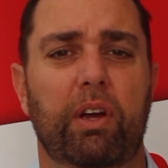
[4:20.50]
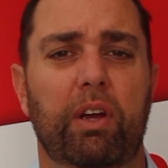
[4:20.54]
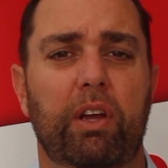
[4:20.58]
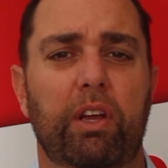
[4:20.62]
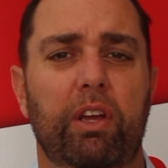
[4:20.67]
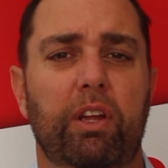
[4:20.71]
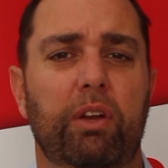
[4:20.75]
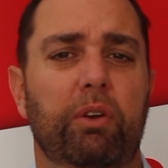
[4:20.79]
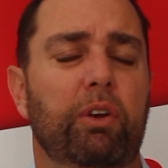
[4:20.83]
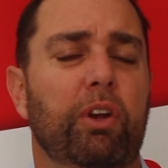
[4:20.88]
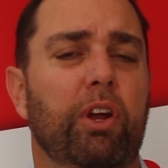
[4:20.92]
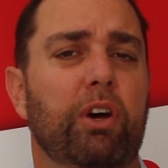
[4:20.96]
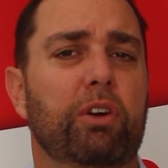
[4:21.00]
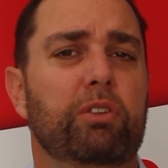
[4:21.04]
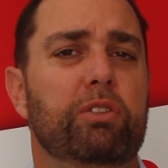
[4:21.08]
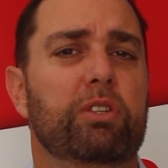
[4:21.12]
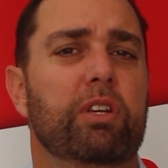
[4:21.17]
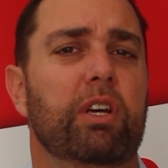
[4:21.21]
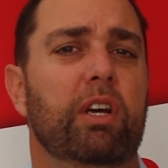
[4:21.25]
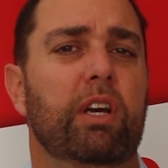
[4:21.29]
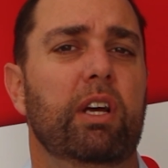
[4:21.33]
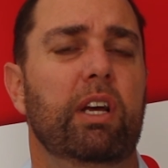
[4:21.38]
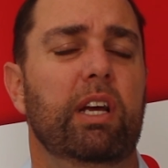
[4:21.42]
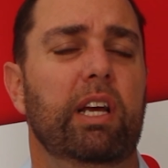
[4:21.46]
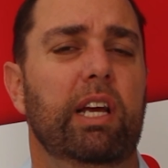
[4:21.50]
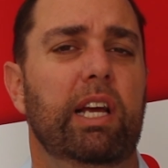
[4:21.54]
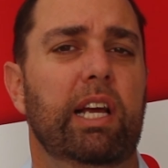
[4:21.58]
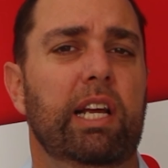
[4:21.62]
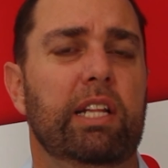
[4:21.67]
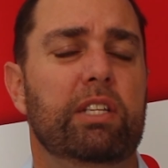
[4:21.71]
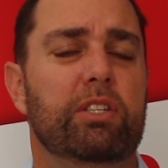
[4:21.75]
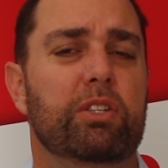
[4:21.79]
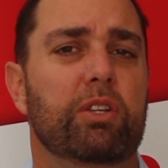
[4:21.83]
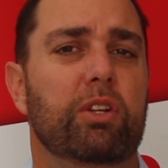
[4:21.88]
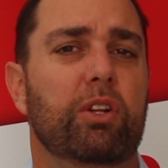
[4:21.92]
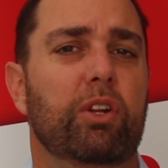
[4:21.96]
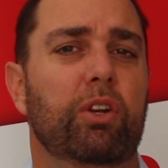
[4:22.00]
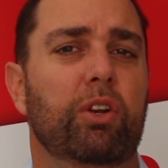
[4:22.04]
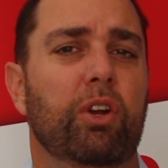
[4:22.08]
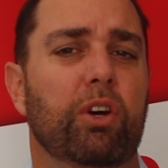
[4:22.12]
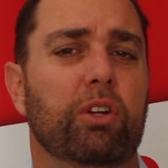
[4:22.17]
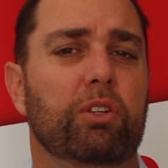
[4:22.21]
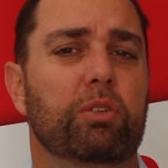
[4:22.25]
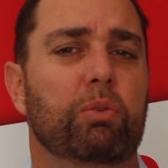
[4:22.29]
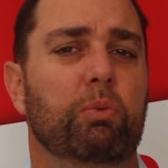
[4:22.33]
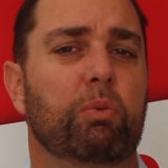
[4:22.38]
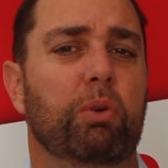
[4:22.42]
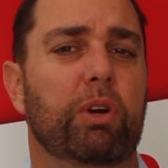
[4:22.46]
Note, it's
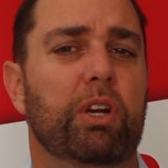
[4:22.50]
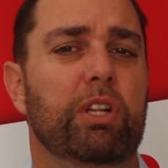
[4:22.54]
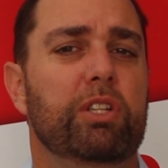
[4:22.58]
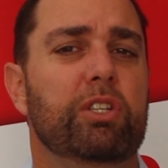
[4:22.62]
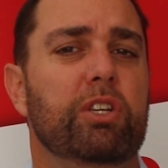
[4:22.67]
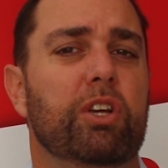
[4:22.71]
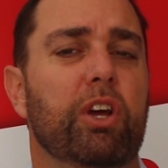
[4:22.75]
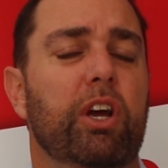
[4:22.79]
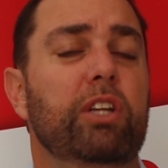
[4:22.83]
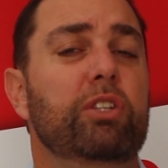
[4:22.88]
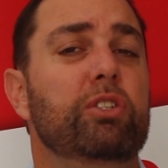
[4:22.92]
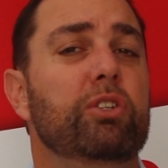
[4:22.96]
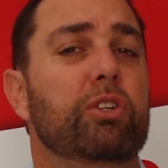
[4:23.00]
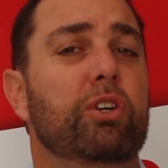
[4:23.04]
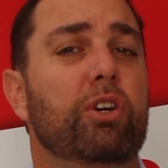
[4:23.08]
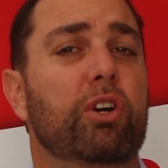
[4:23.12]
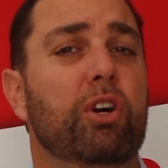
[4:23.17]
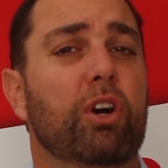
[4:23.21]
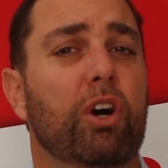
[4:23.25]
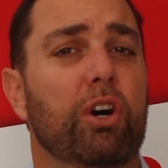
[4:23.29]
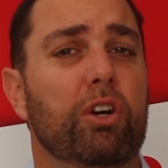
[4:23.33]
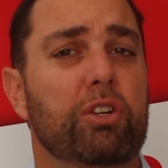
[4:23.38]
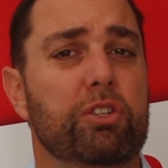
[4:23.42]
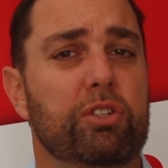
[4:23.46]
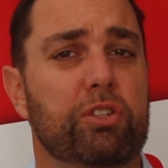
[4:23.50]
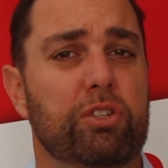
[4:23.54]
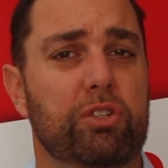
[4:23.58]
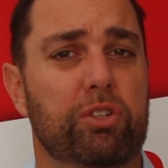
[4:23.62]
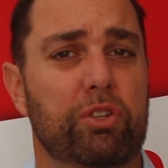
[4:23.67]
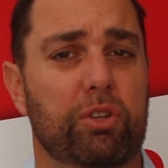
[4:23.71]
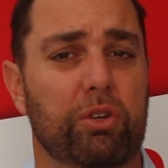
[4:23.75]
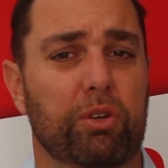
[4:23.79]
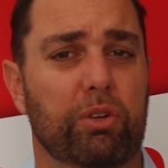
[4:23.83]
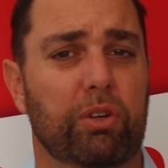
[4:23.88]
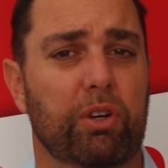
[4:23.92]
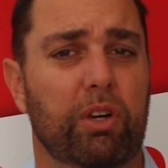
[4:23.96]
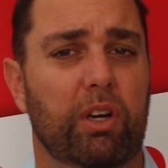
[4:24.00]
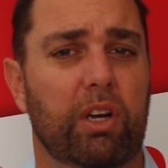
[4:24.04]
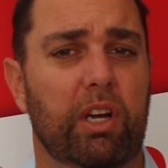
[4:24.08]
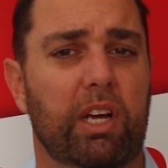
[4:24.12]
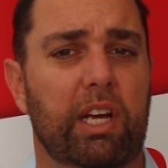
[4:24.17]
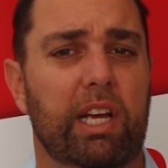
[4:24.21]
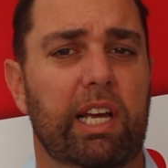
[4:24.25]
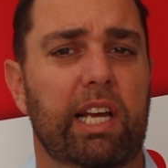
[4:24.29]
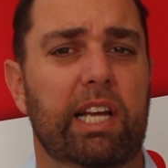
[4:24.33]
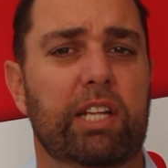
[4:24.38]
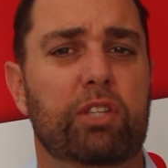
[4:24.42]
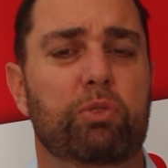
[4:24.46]
not what it's going to cost you,
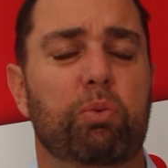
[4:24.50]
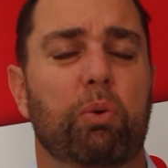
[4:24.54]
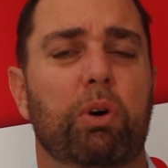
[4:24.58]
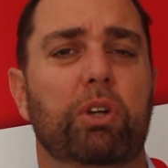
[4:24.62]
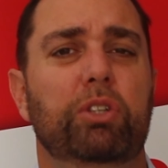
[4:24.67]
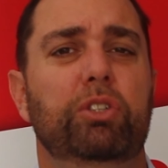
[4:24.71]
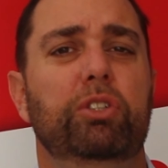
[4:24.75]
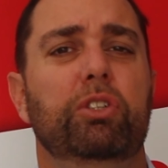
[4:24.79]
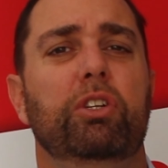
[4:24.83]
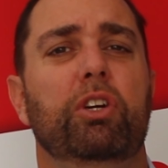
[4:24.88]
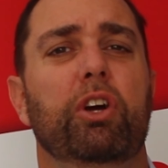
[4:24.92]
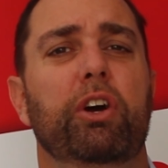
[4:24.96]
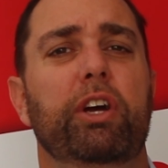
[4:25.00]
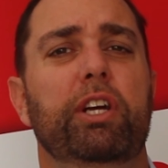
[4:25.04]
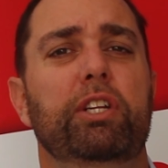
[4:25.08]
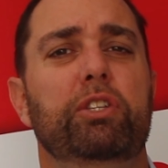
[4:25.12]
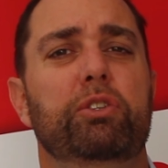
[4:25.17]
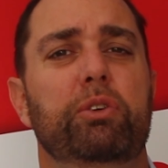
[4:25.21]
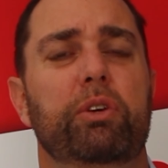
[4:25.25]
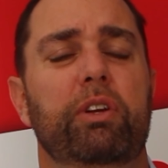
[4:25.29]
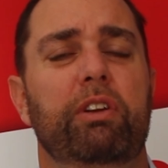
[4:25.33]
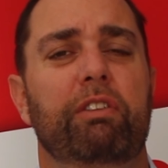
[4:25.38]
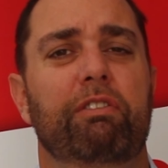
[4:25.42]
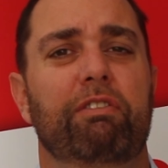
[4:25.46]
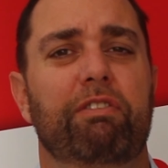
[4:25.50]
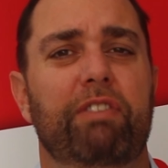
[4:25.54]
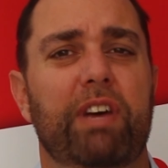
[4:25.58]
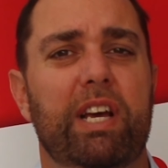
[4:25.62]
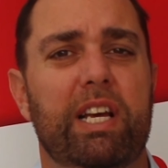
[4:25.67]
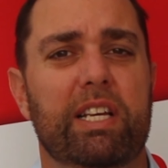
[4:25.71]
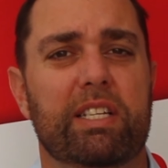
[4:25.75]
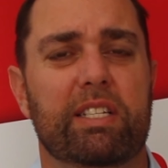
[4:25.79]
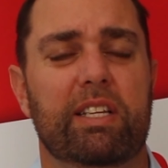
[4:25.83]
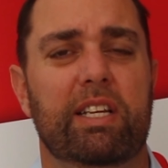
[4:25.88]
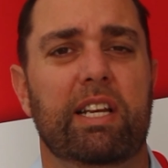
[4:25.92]
it's what you're going to invest.